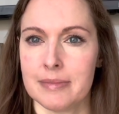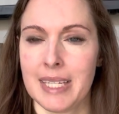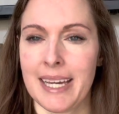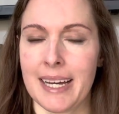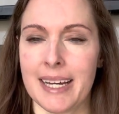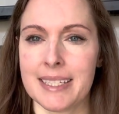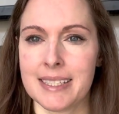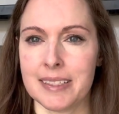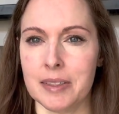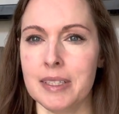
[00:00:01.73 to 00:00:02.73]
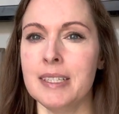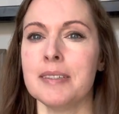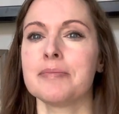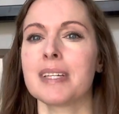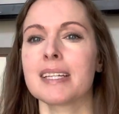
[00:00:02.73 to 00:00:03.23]
Hey guys, oh,
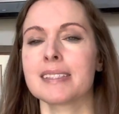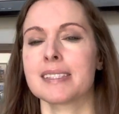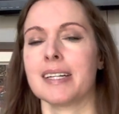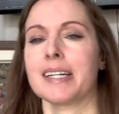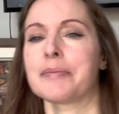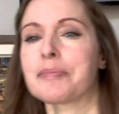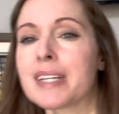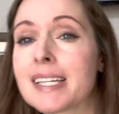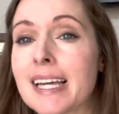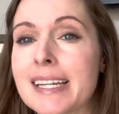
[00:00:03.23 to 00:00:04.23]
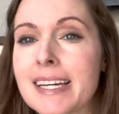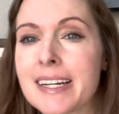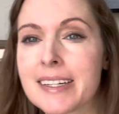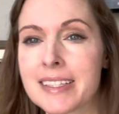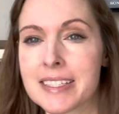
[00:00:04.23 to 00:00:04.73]
sorry, Elena
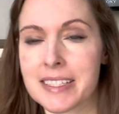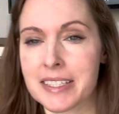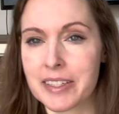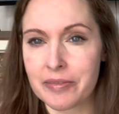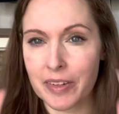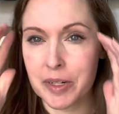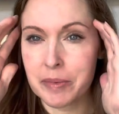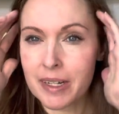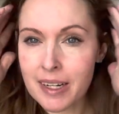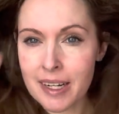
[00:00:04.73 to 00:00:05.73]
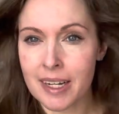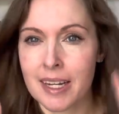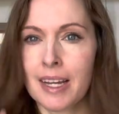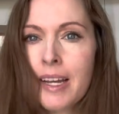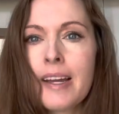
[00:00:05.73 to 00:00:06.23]
here, the Stitching Farmer.
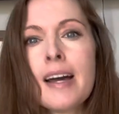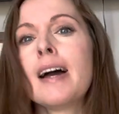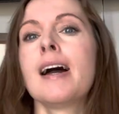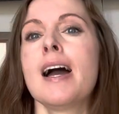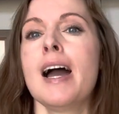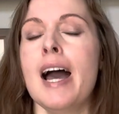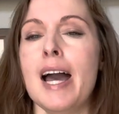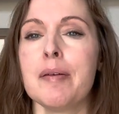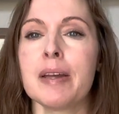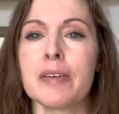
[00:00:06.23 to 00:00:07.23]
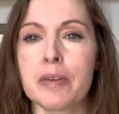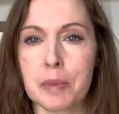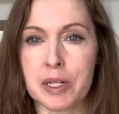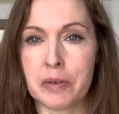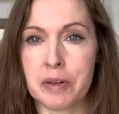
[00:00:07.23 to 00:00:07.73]
I'm here for my
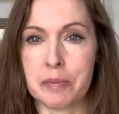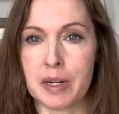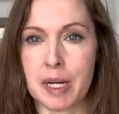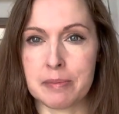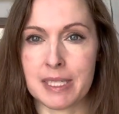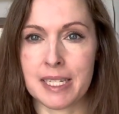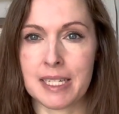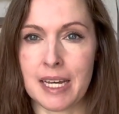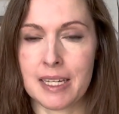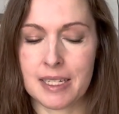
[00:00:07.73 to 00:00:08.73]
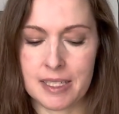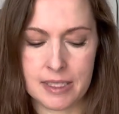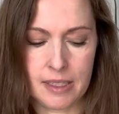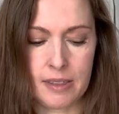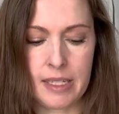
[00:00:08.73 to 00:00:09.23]
November update. It's a
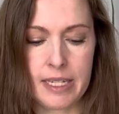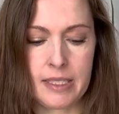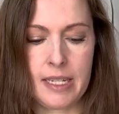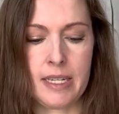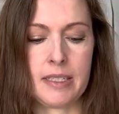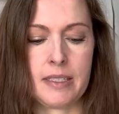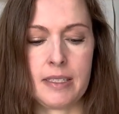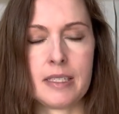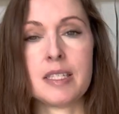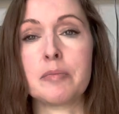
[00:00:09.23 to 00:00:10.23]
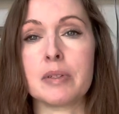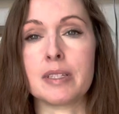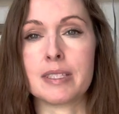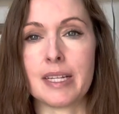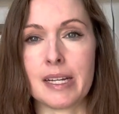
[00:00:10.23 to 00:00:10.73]
little late, today is December the
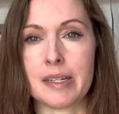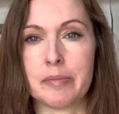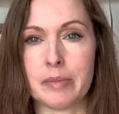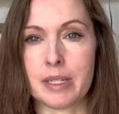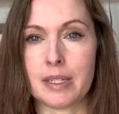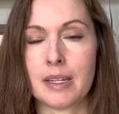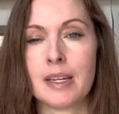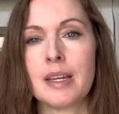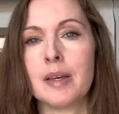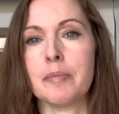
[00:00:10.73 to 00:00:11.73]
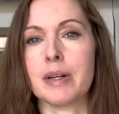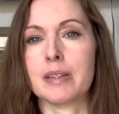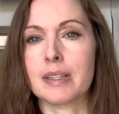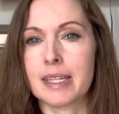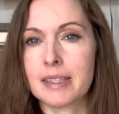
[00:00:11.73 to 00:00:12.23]
2nd, but better
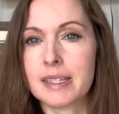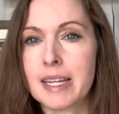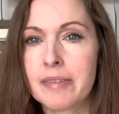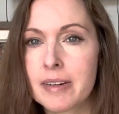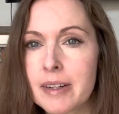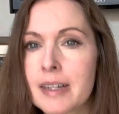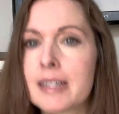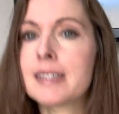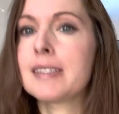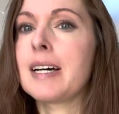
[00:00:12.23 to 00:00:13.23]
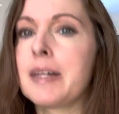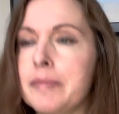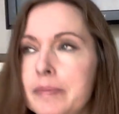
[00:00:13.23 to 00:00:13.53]
late than never. Sorry,